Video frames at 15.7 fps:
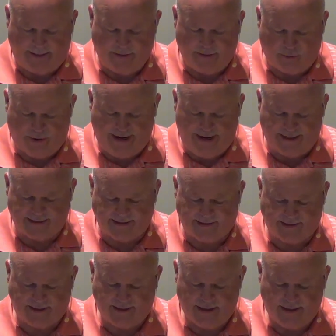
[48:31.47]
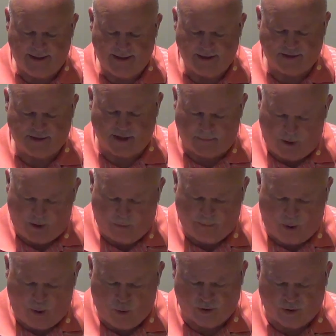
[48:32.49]
And the rest, some
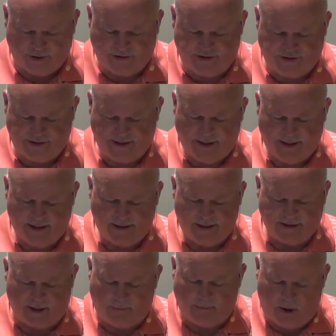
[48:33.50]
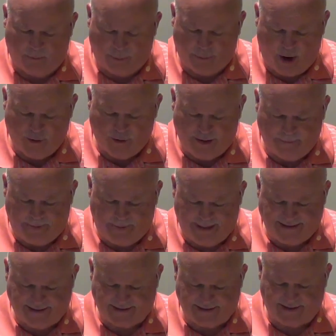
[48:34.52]
on boards, some on broken
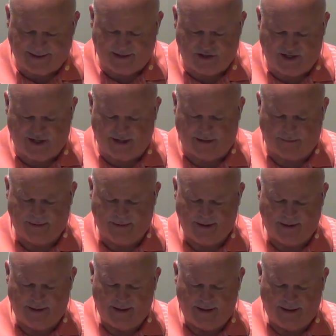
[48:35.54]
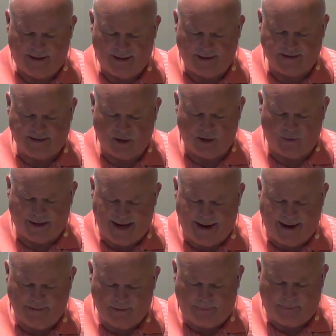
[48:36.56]
pieces of the ship. And so it
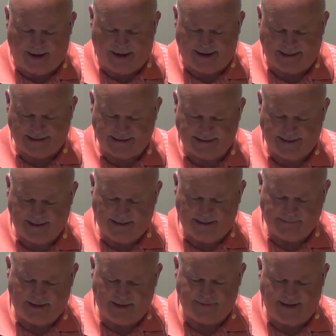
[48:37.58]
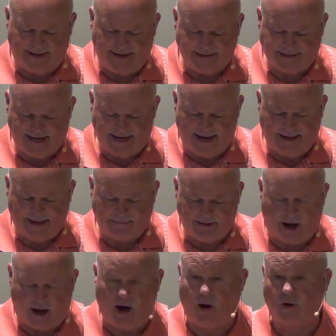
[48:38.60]
came to pass that they
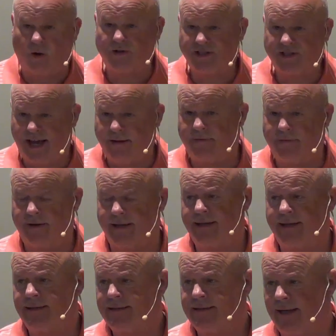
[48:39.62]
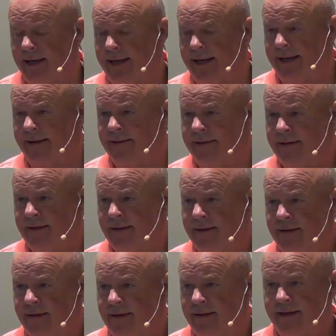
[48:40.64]
escaped all safely to land.
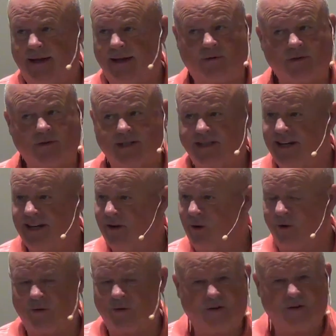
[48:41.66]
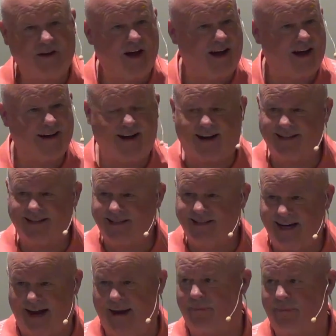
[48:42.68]
It was still not
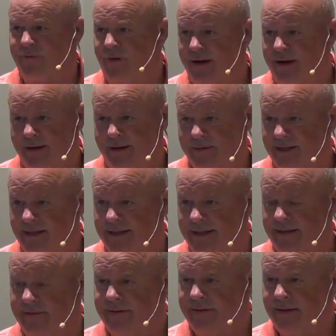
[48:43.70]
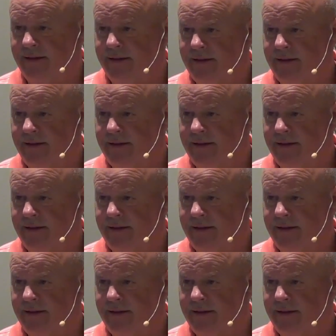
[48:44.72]
God's time for him to leave.